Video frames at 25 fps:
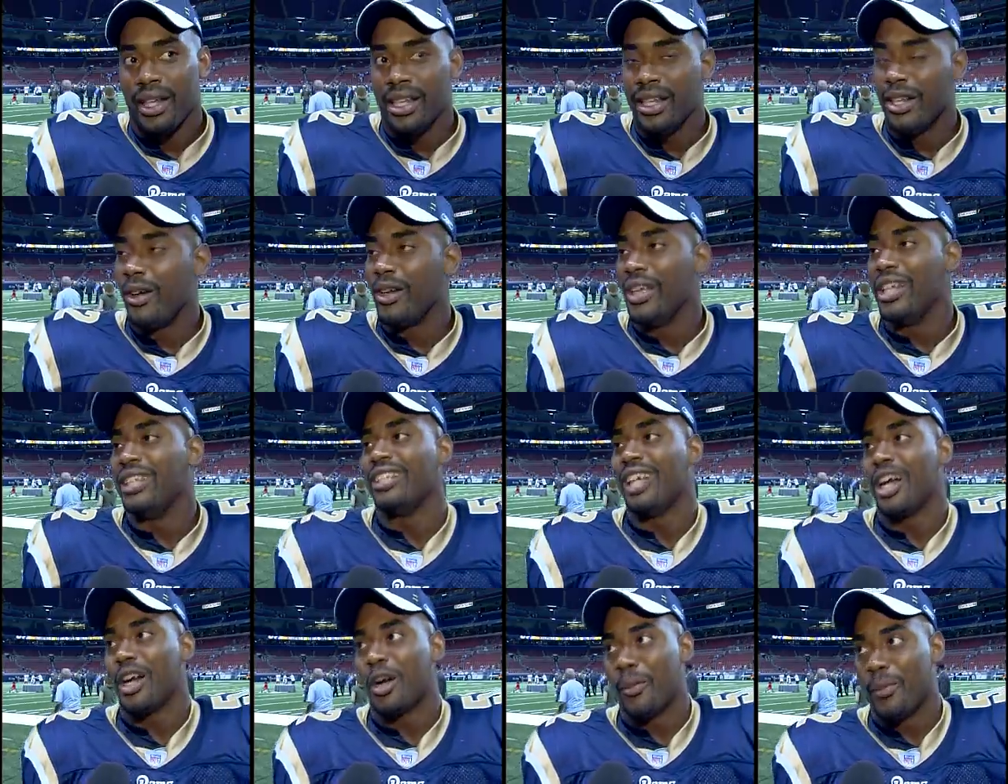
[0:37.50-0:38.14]
you know,
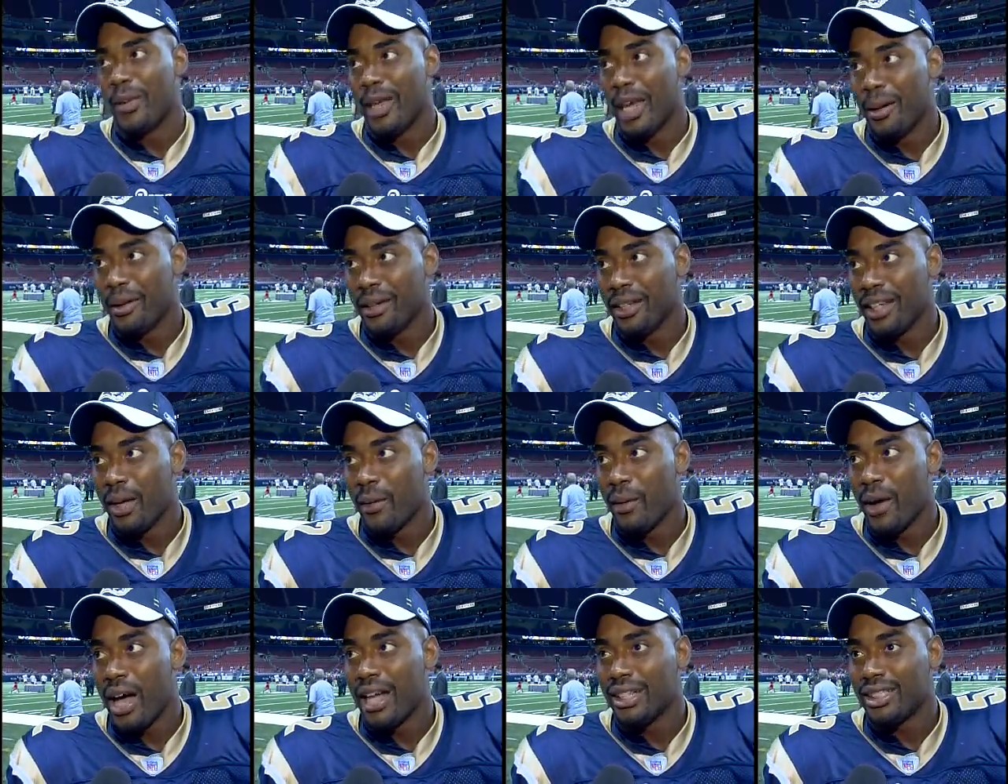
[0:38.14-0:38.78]
he's not gonna be able to
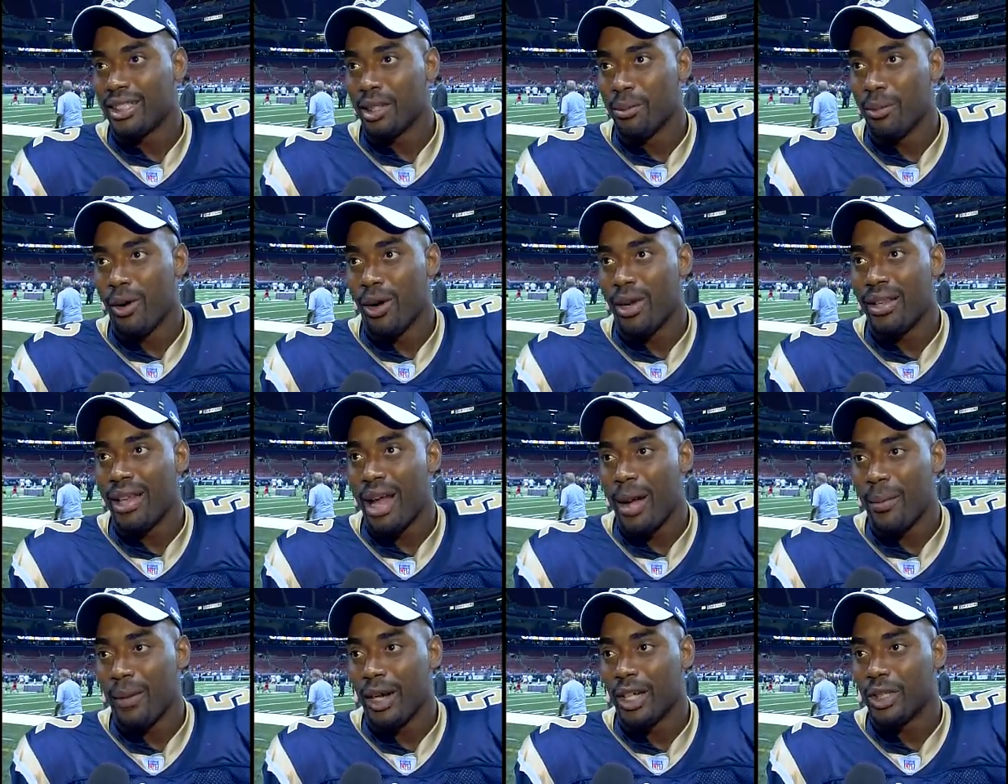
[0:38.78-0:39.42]
give out some
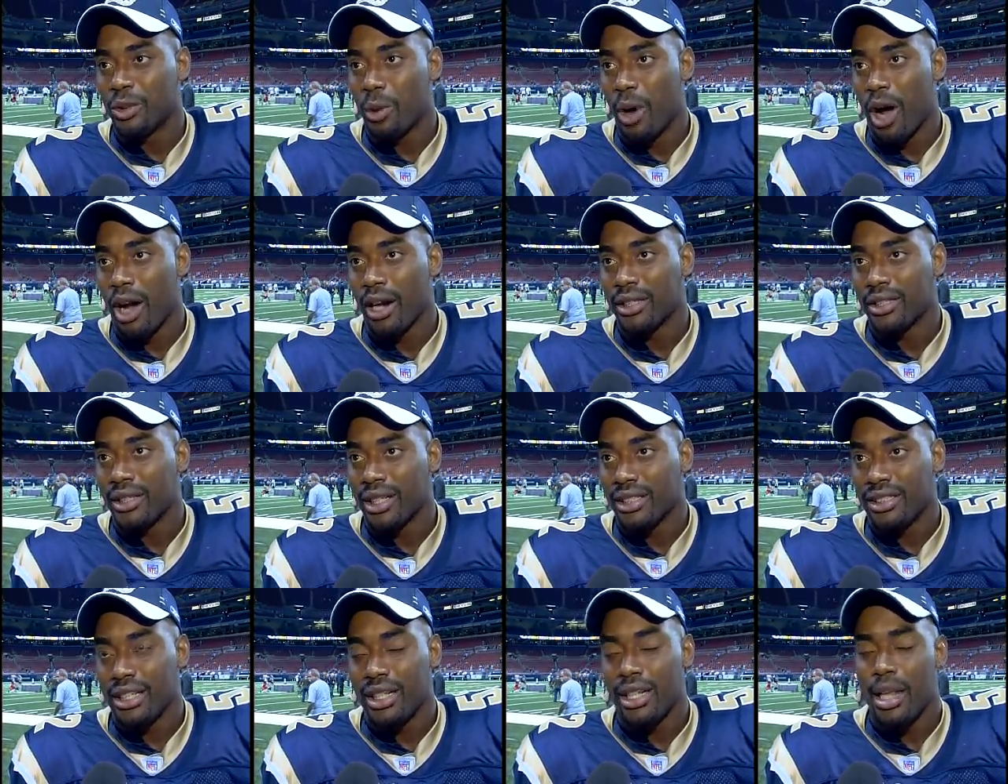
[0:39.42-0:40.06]
that much water.
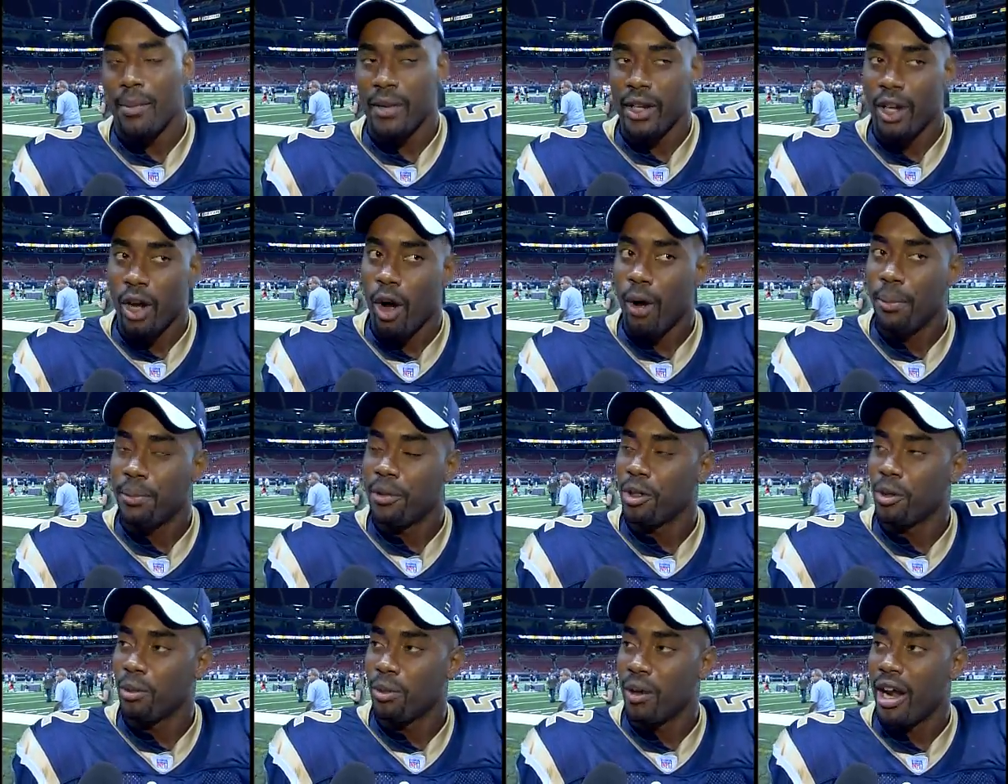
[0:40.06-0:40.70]
So I said, let me go
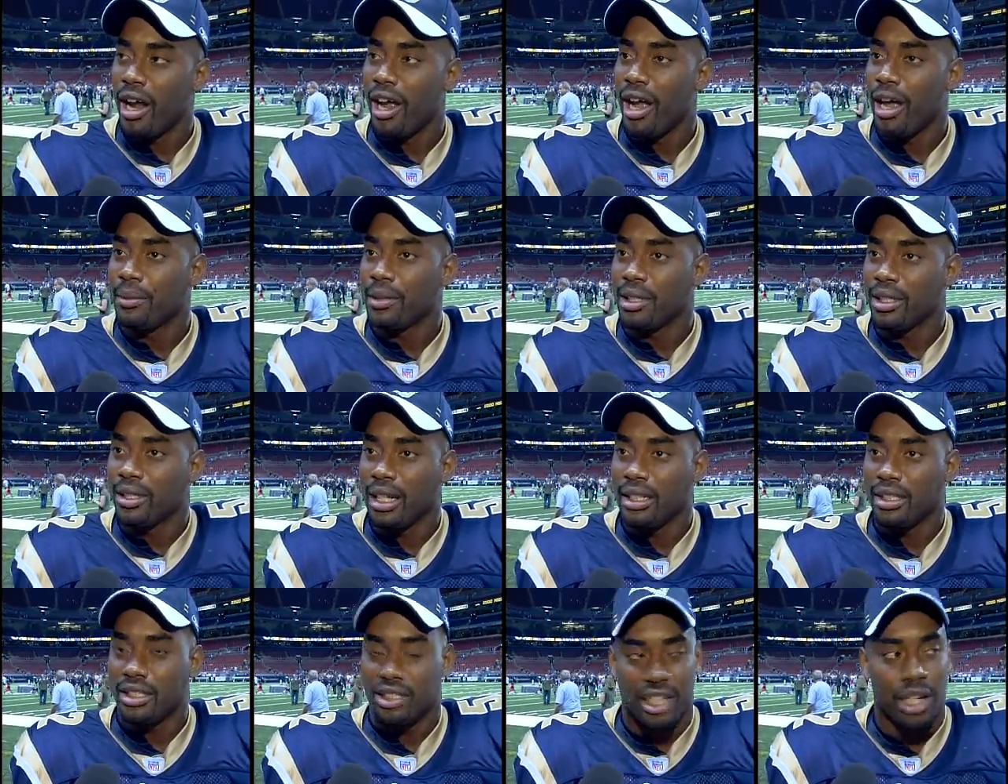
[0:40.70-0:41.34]
up to the Rams and
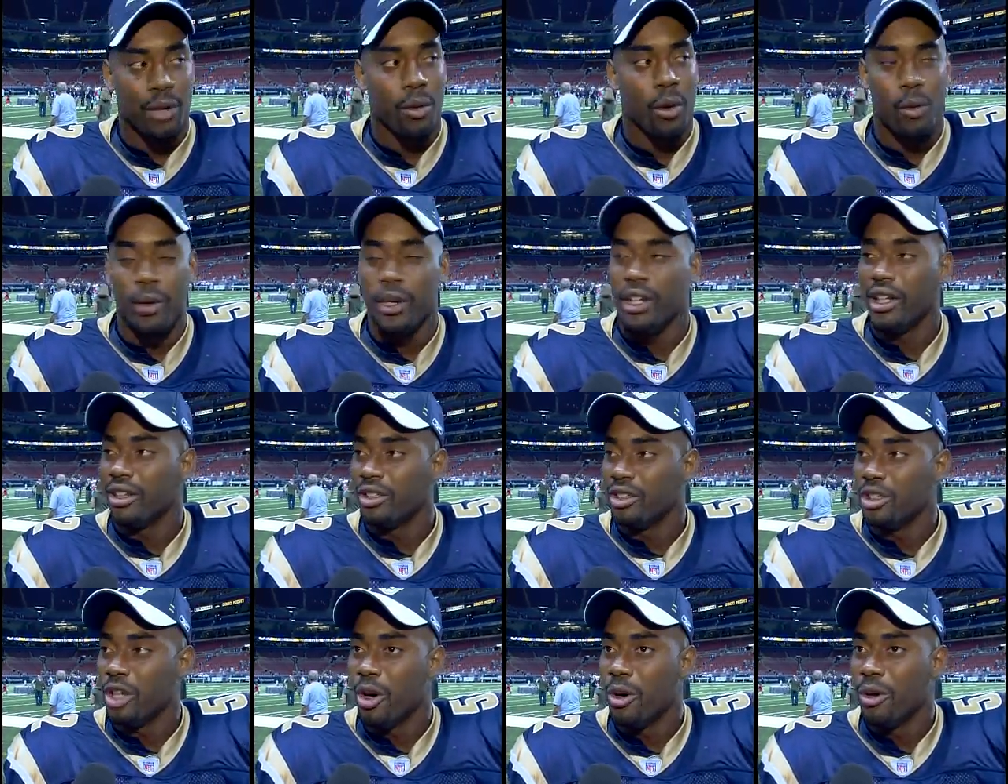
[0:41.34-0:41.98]
let's see what we
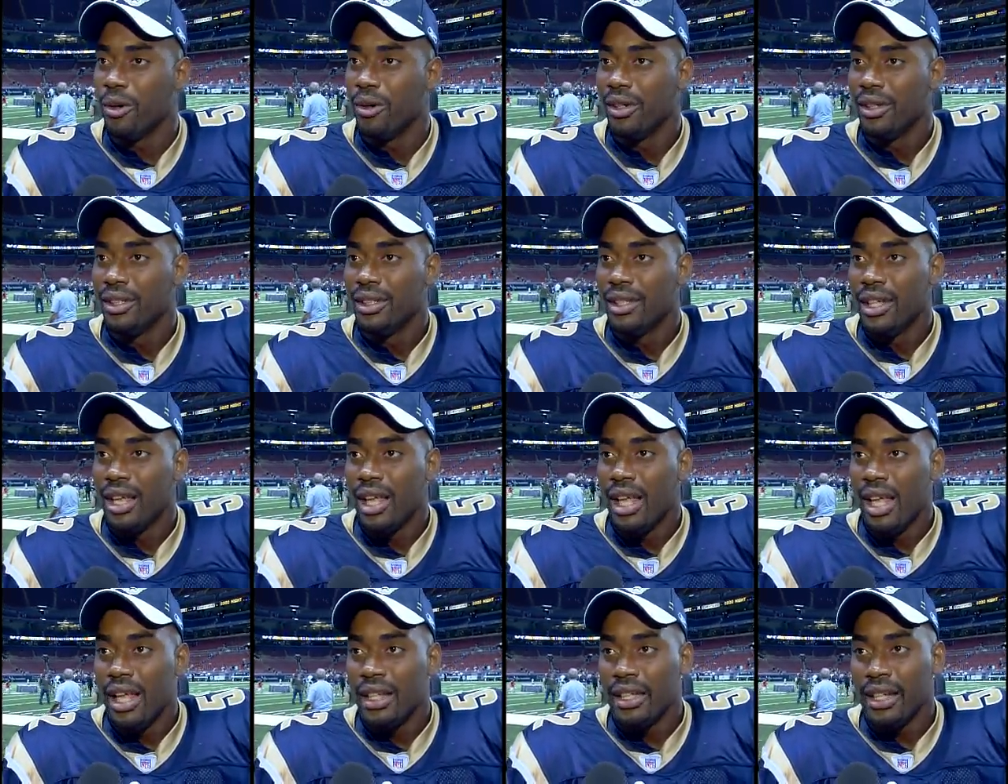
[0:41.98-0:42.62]
can do.
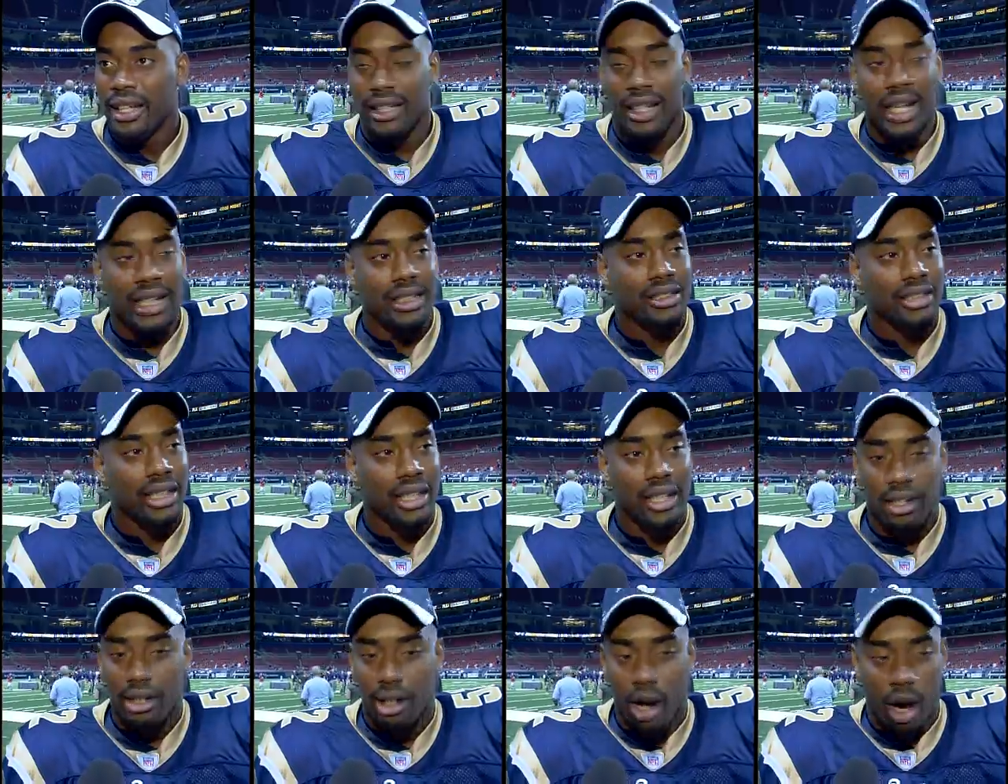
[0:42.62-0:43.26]
Then next
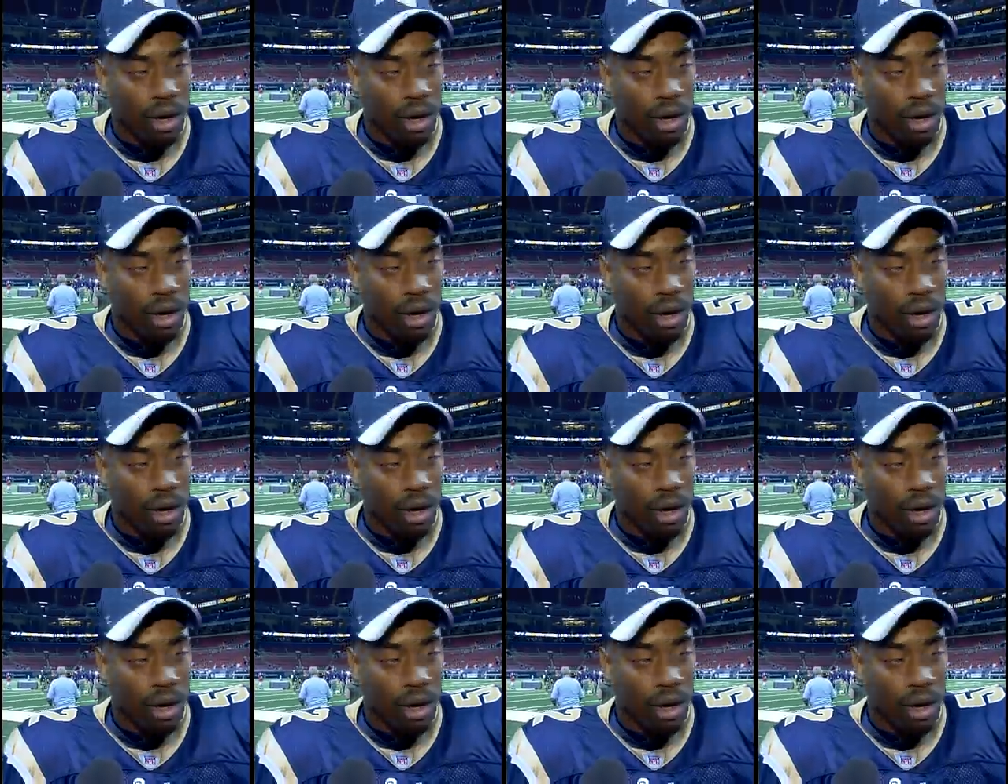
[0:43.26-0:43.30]
thing you